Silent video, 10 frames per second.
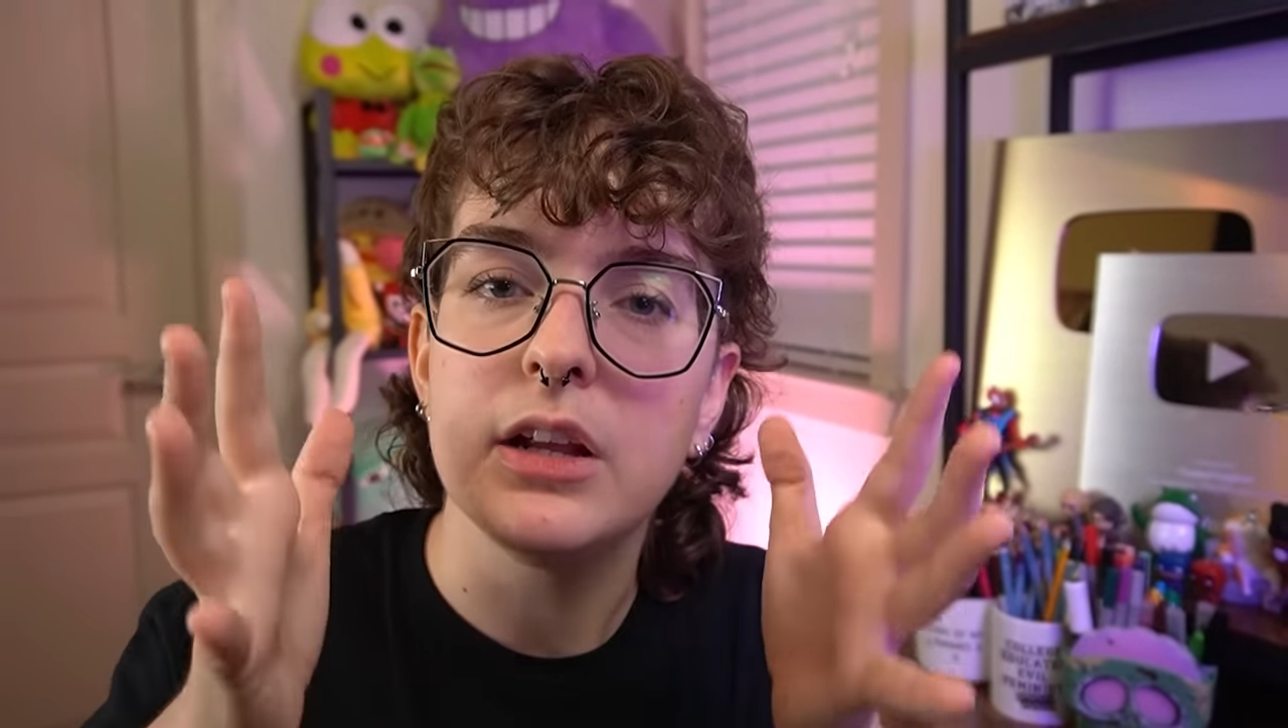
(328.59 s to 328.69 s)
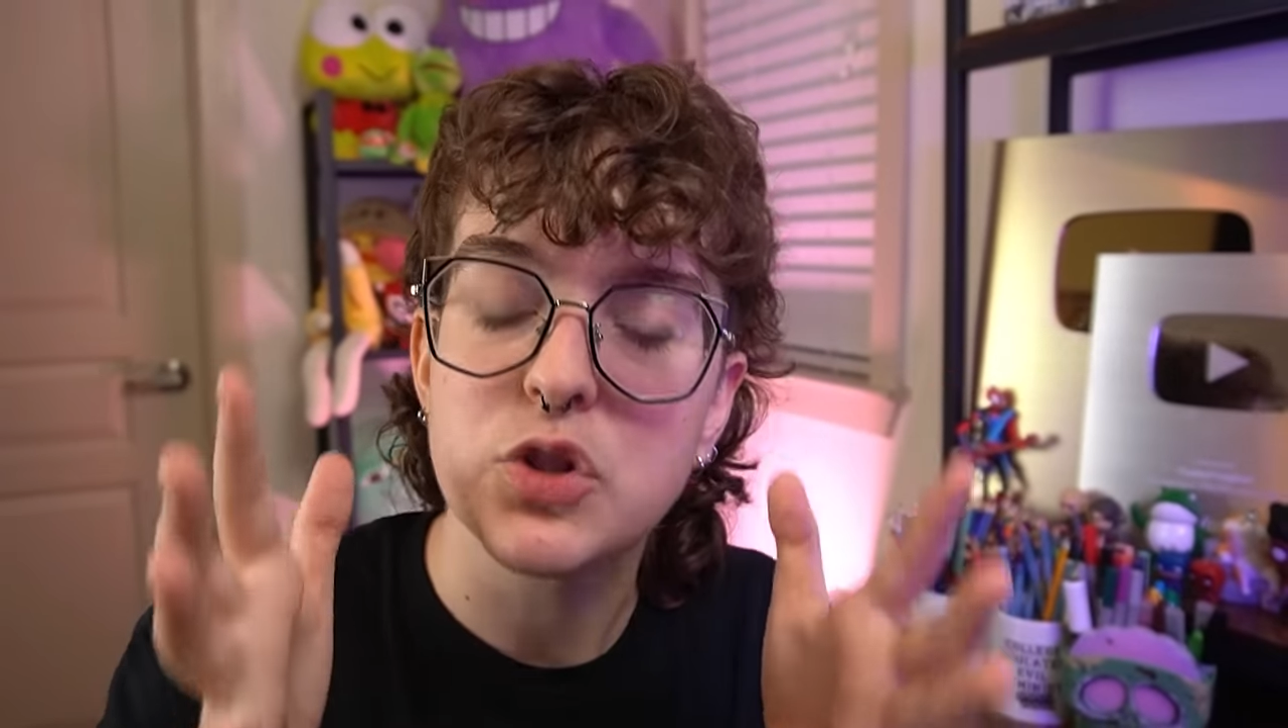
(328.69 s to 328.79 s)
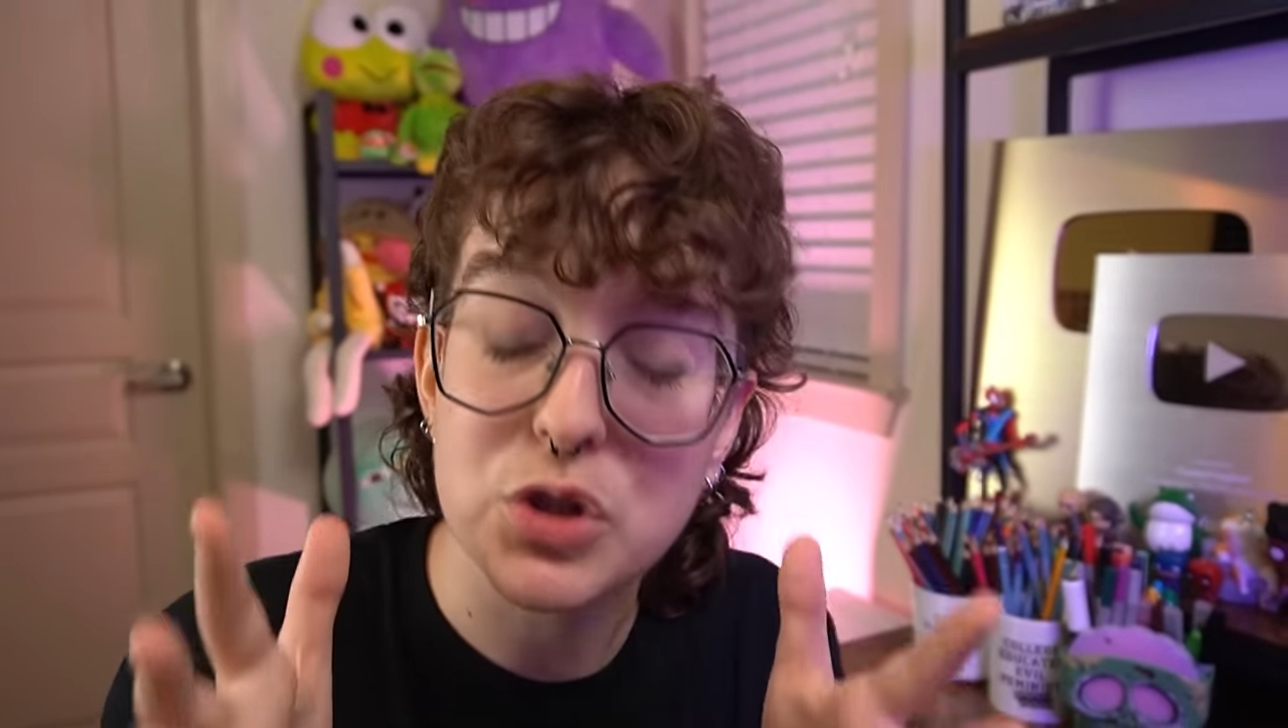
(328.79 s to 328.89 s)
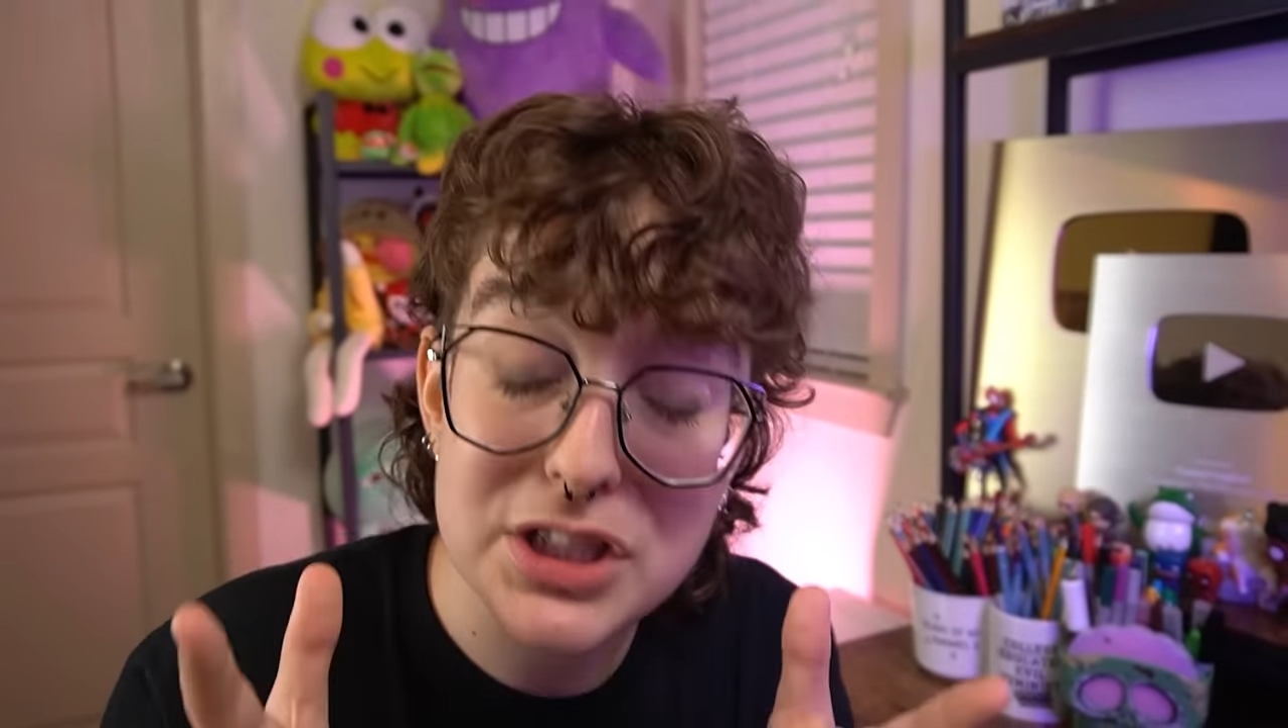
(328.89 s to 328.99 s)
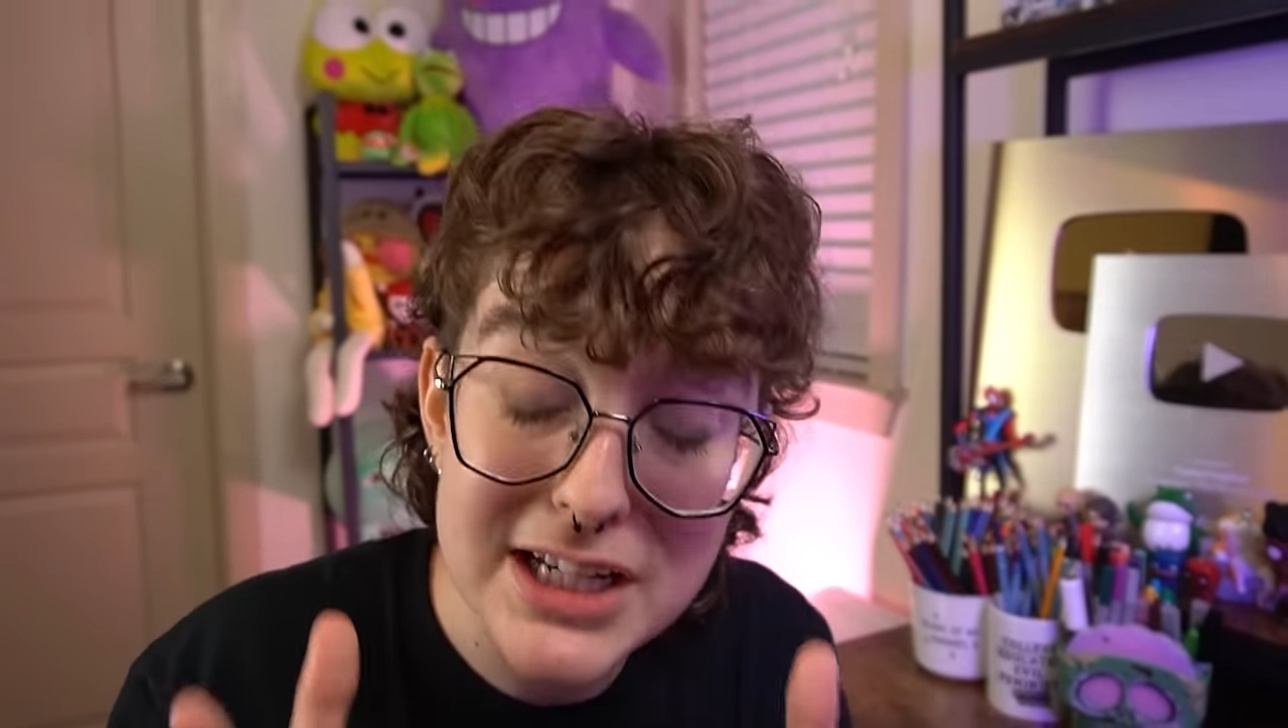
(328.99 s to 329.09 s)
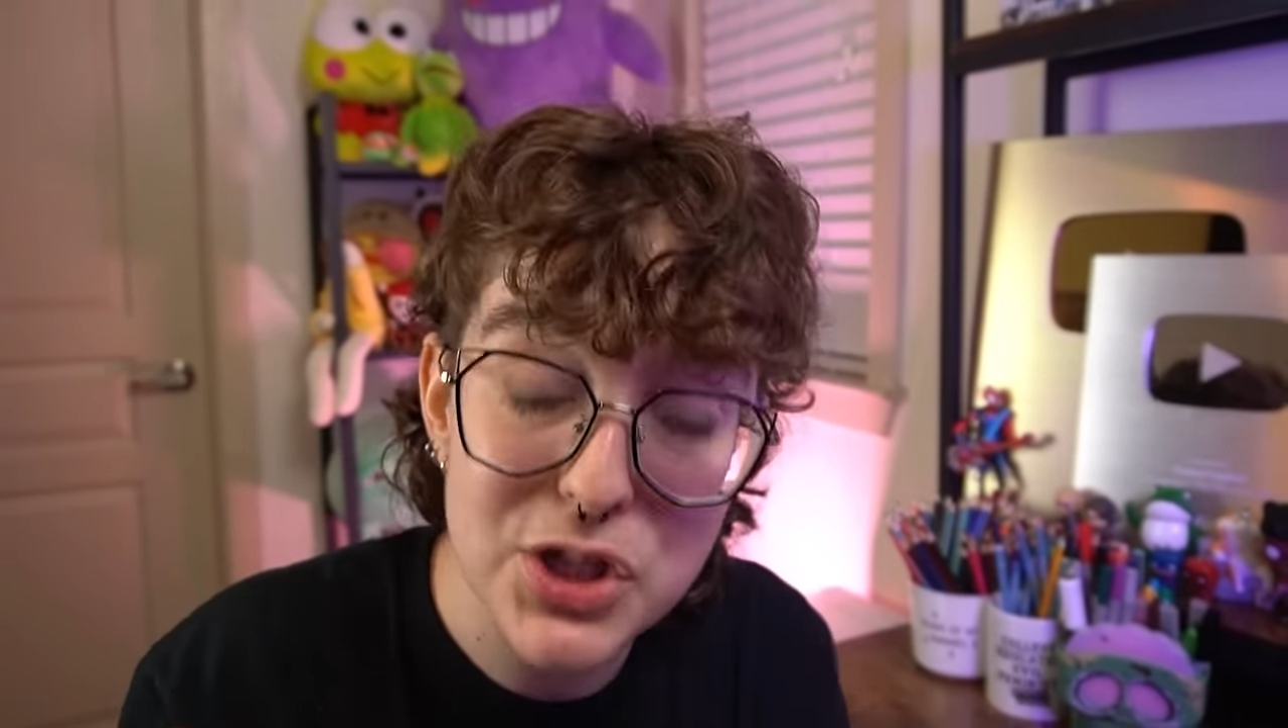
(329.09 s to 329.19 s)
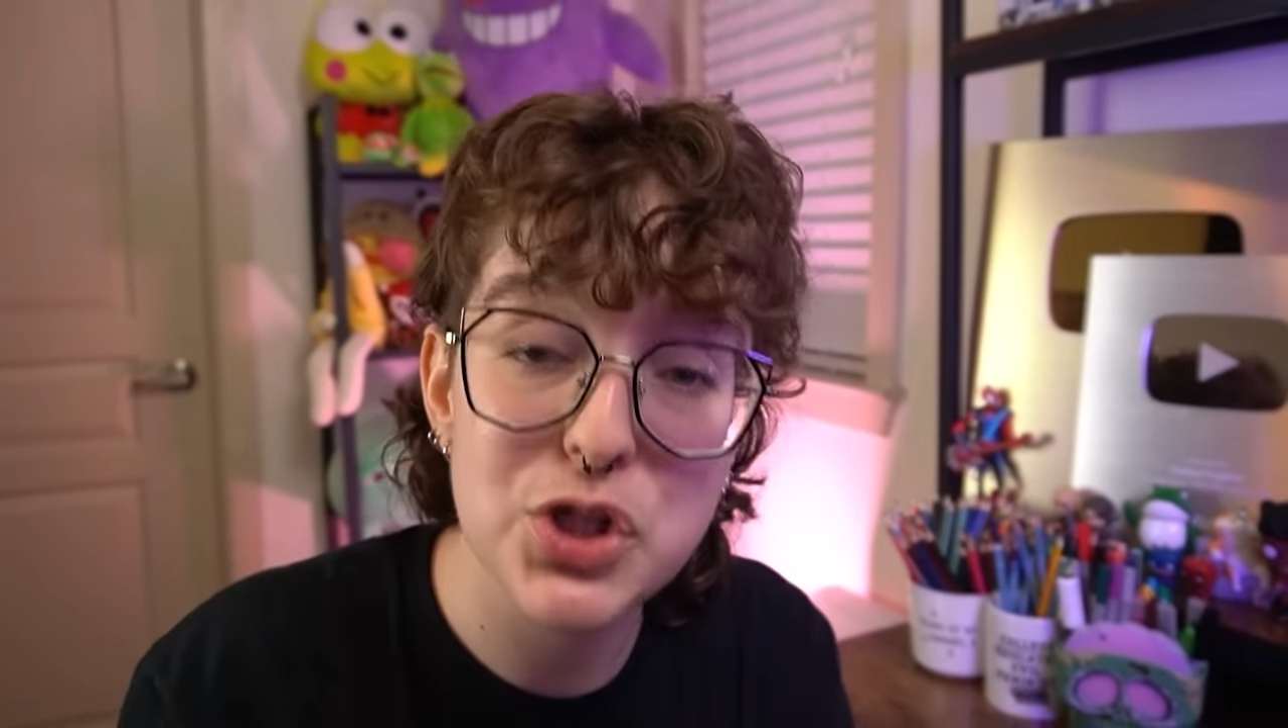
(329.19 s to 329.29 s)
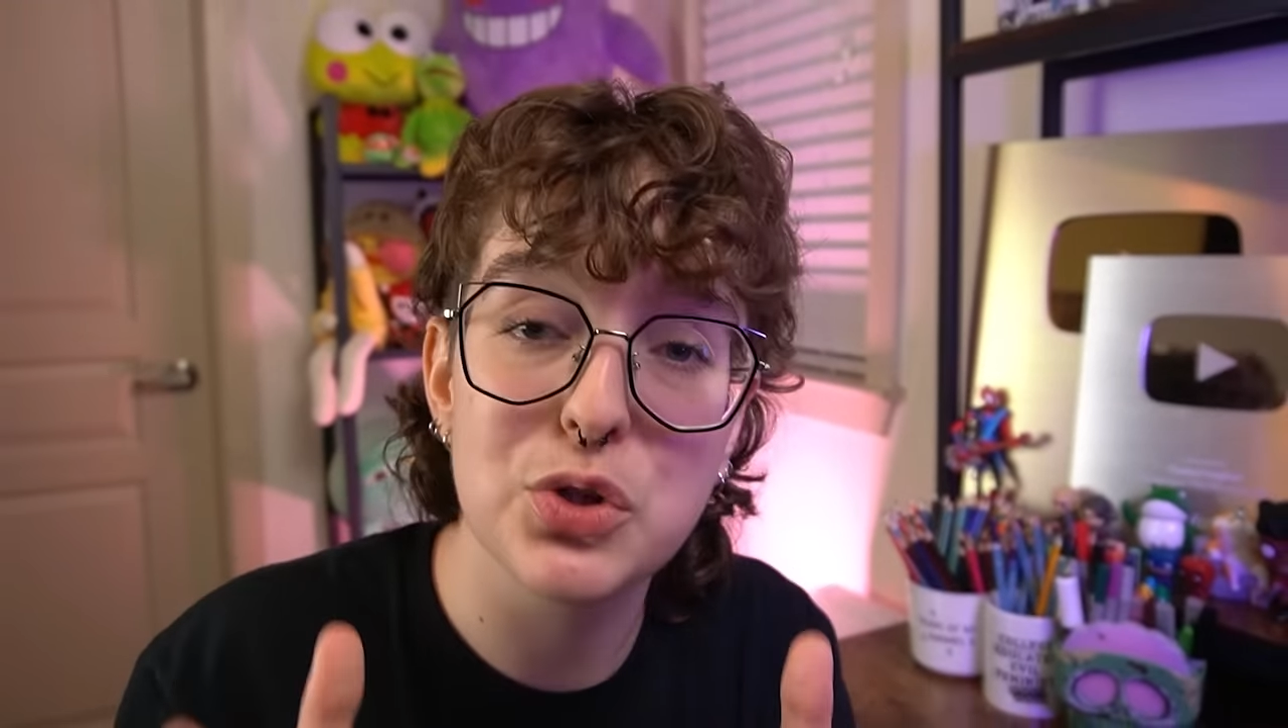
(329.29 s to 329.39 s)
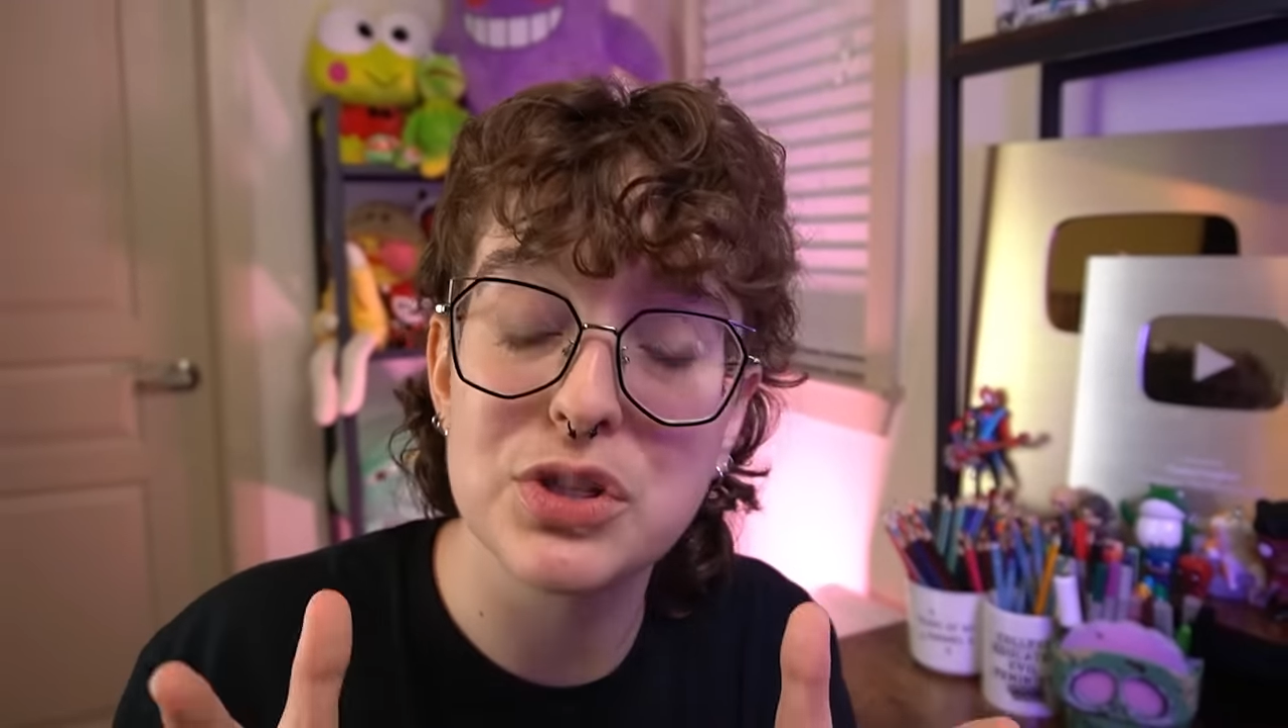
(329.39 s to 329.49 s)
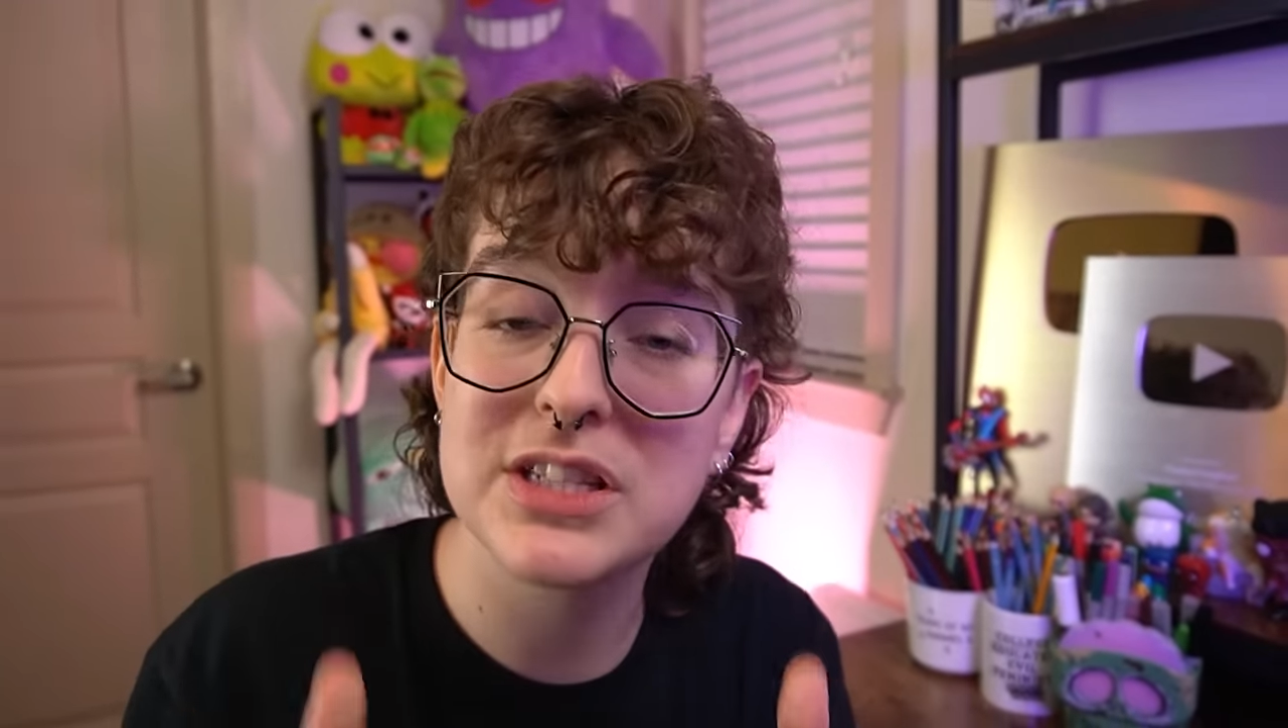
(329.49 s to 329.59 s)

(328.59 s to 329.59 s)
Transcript: traditional